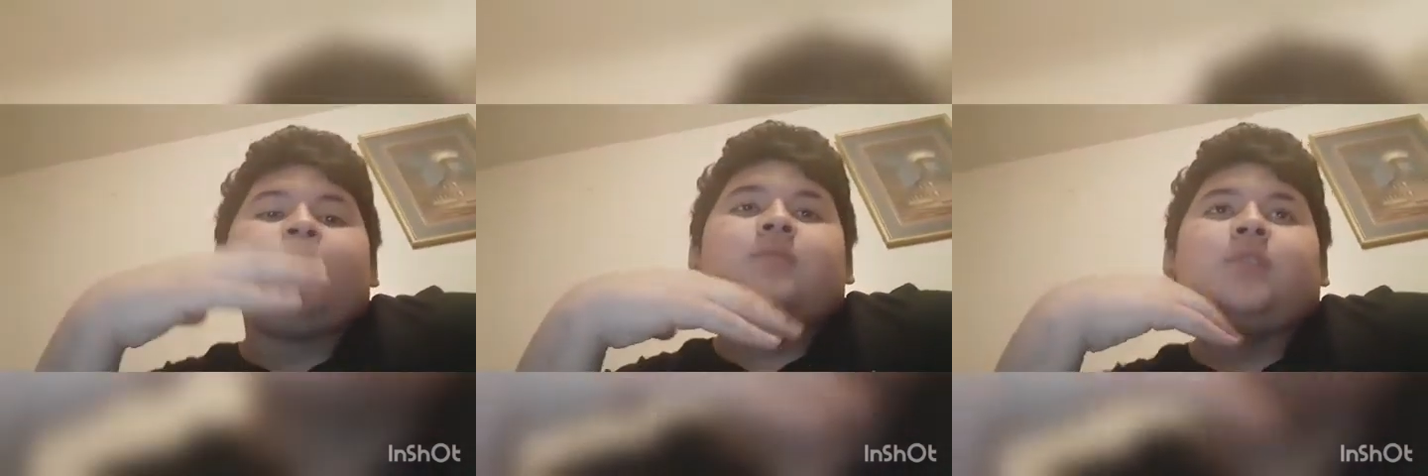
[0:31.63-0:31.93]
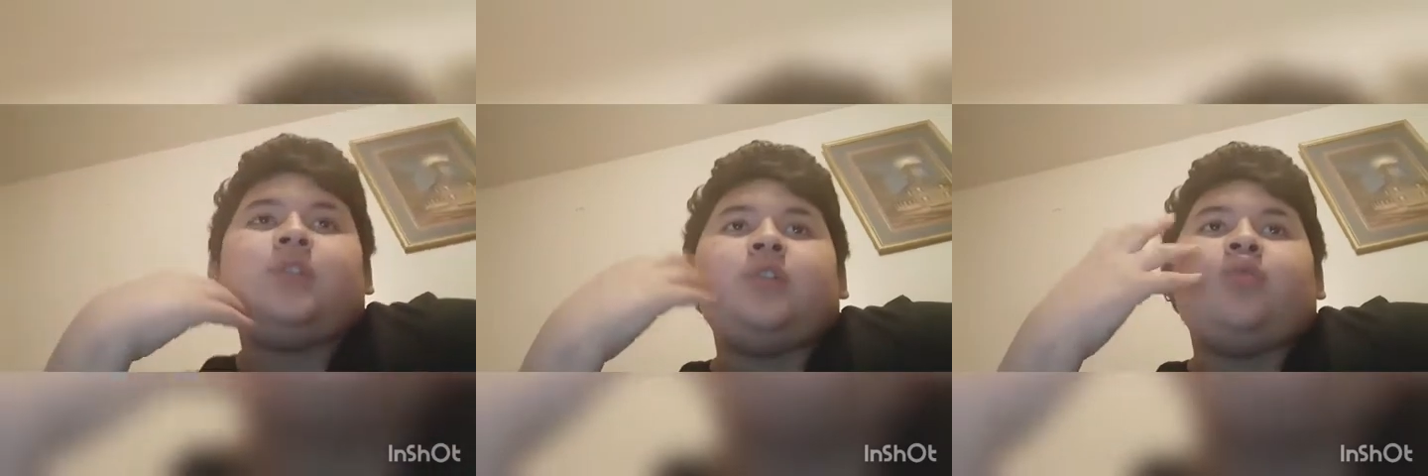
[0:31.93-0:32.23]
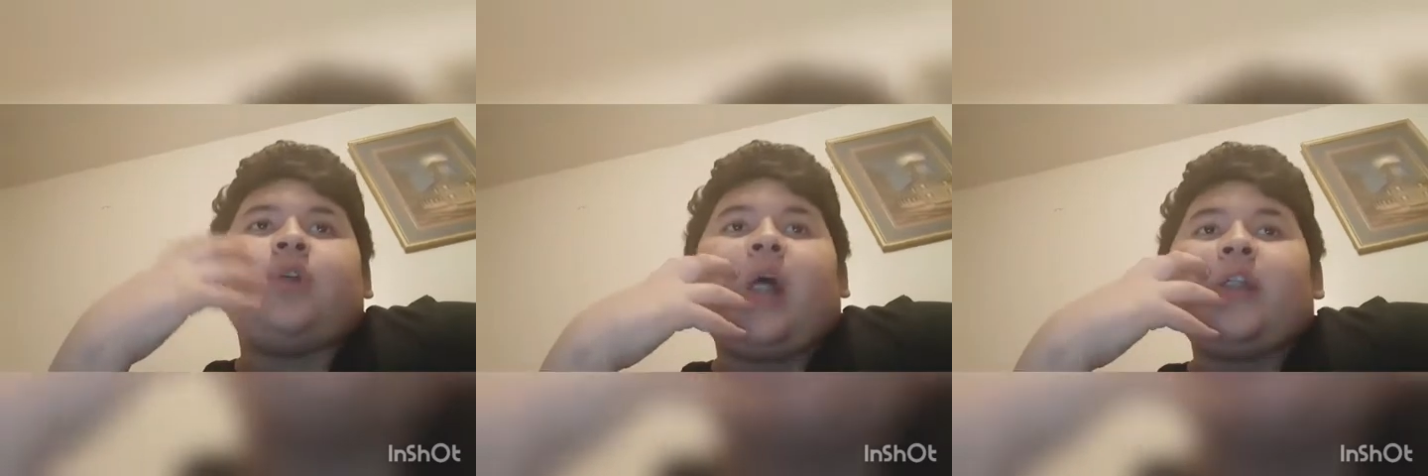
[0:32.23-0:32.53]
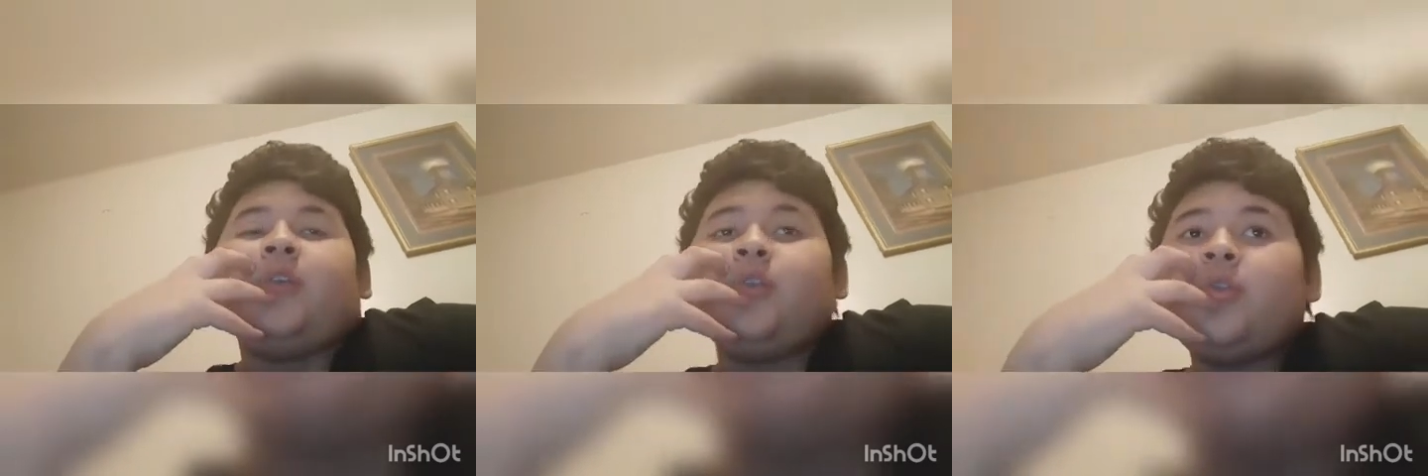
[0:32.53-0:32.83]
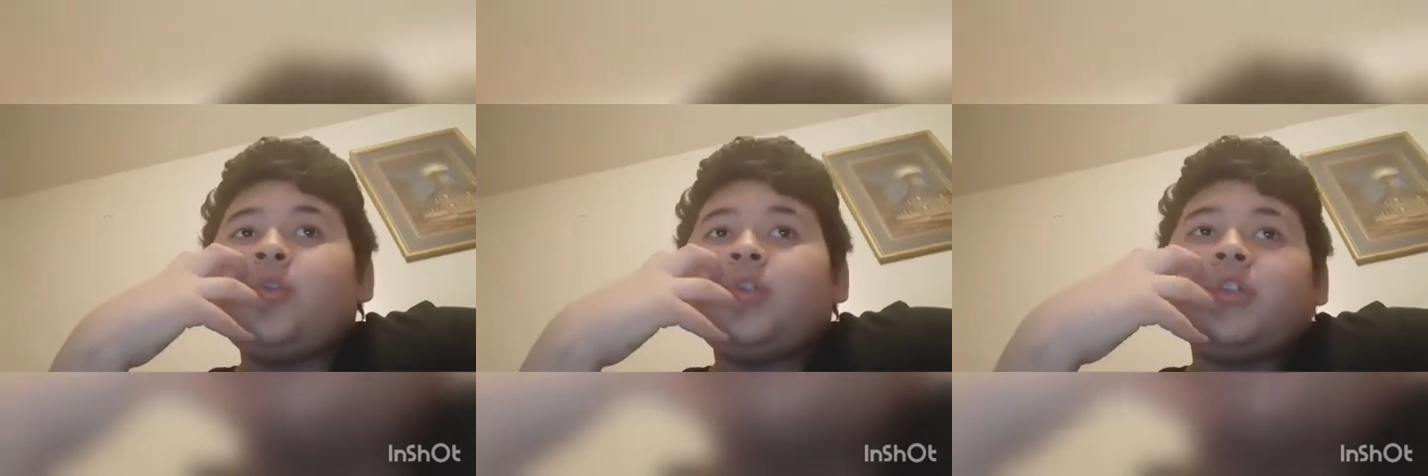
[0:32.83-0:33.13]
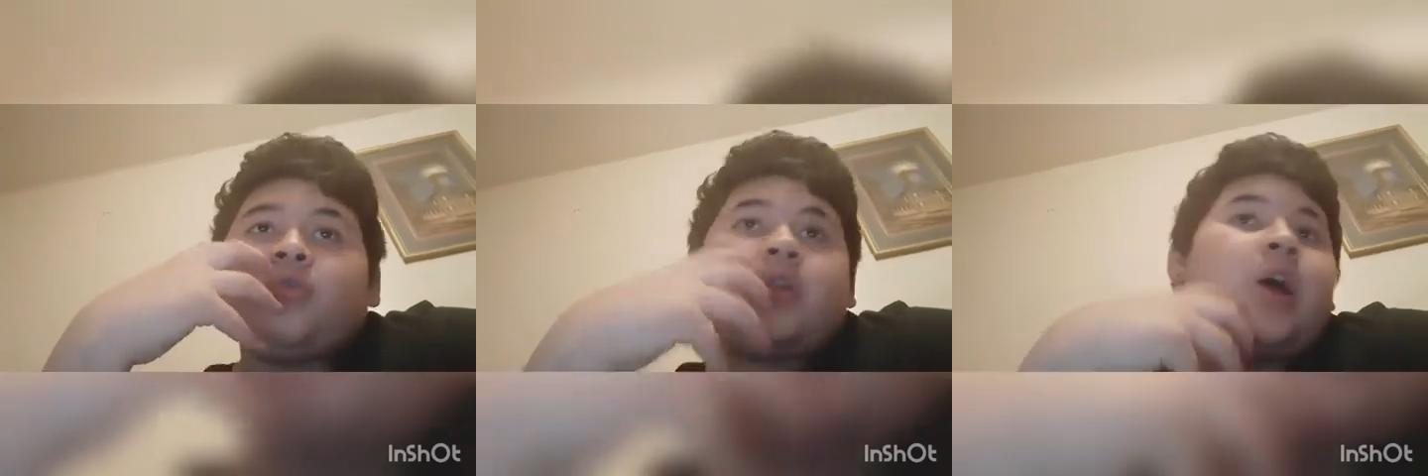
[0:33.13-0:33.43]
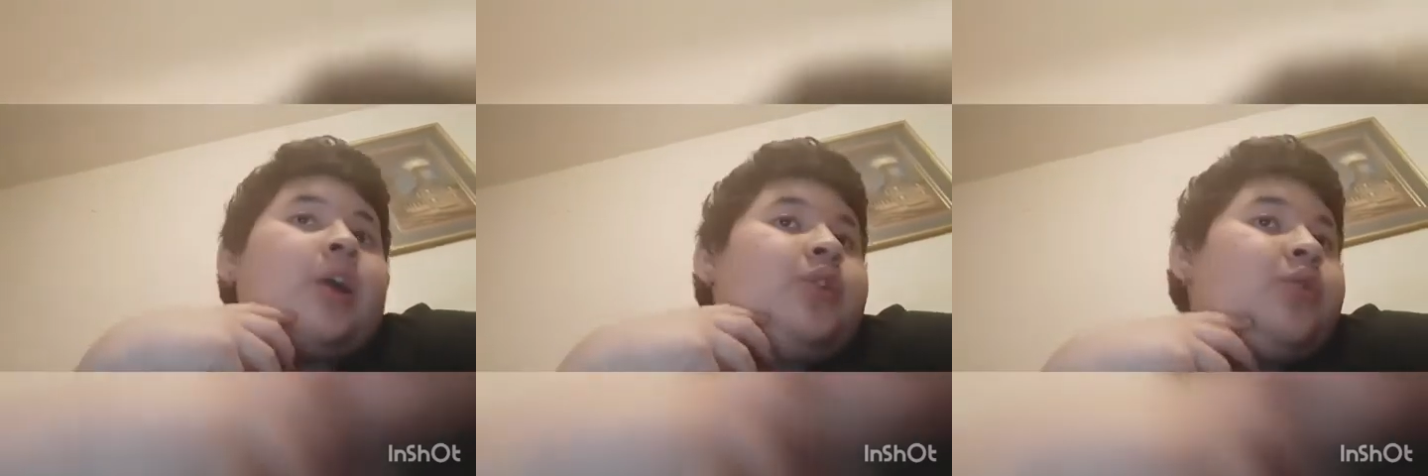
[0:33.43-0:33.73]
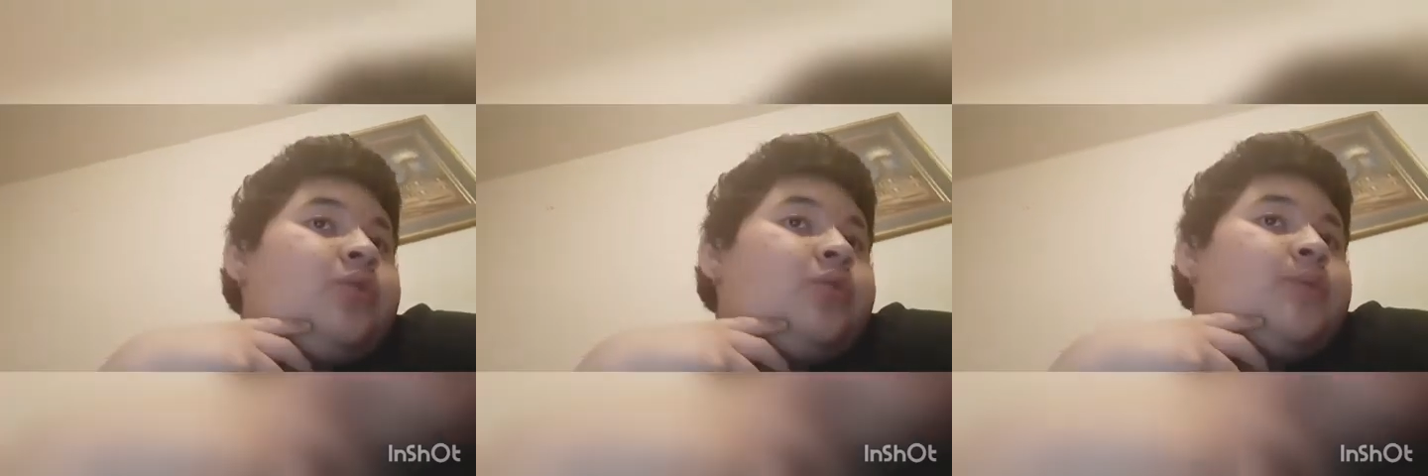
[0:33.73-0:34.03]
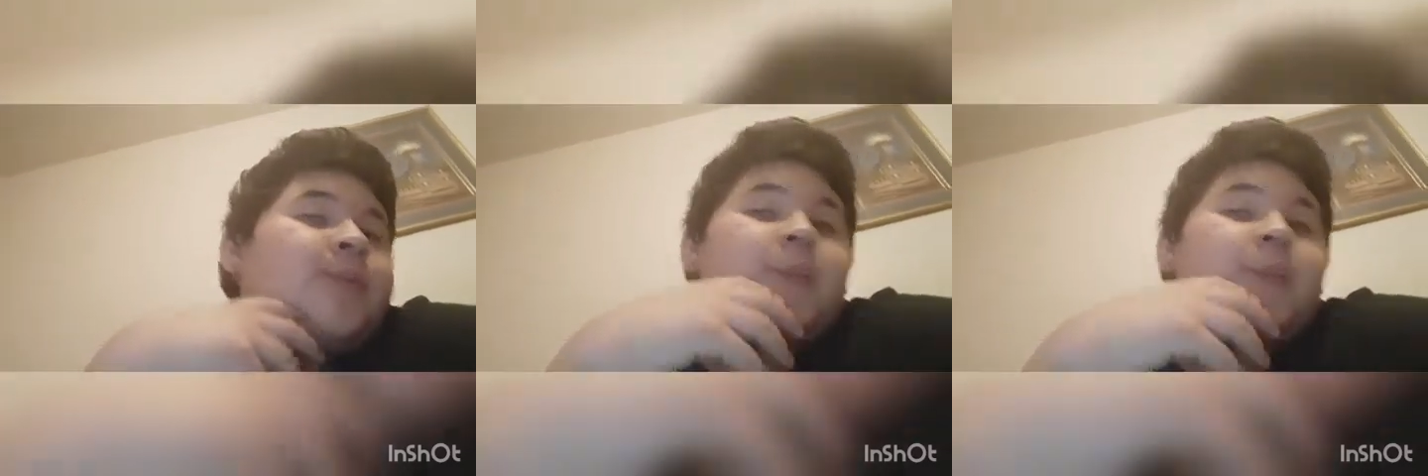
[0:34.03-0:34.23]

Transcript: see what I do, see what I don't,